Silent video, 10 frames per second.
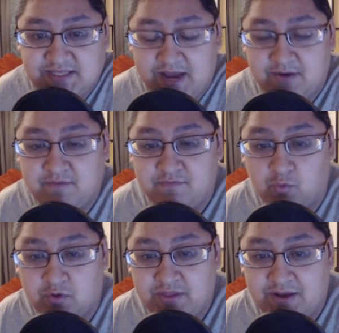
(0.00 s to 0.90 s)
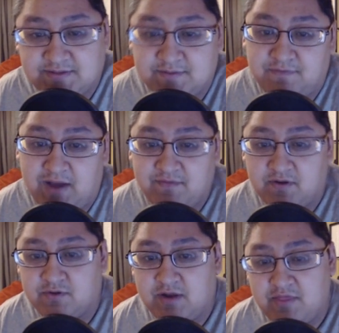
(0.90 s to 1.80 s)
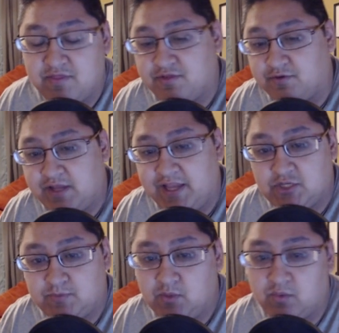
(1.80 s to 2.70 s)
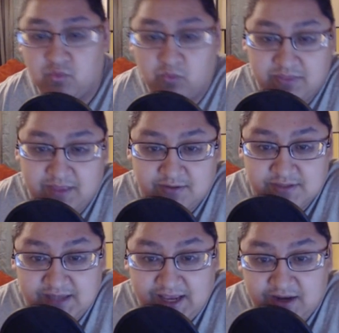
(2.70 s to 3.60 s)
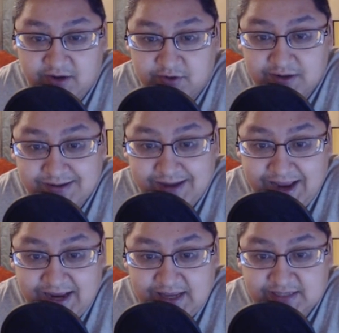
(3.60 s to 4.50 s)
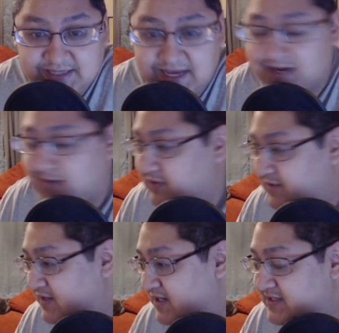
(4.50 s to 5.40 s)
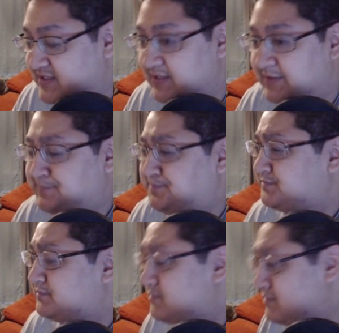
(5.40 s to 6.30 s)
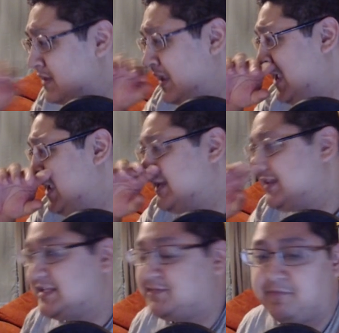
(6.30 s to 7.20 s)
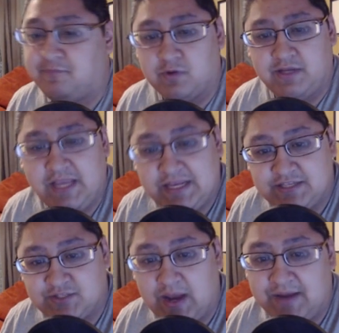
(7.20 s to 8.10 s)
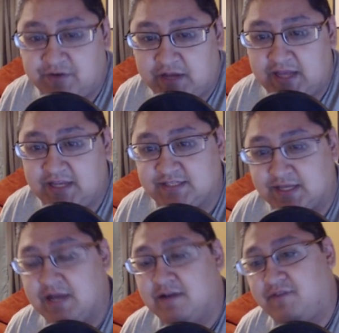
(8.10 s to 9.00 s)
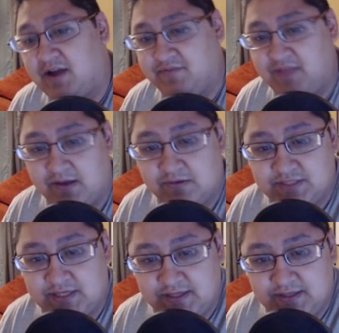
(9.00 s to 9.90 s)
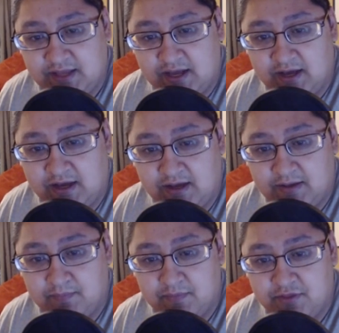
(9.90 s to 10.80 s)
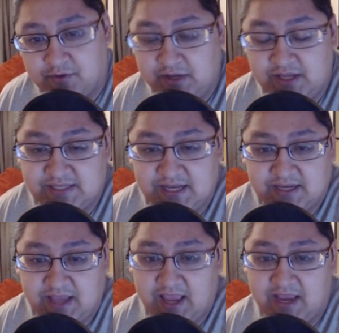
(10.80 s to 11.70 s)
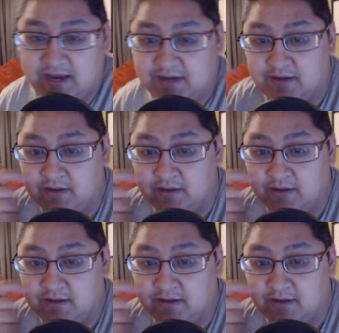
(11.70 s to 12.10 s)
out at 4,530 HP with 1,880 attack, I believe that is. And that's before Candy. So after Candy's 5,030 attack and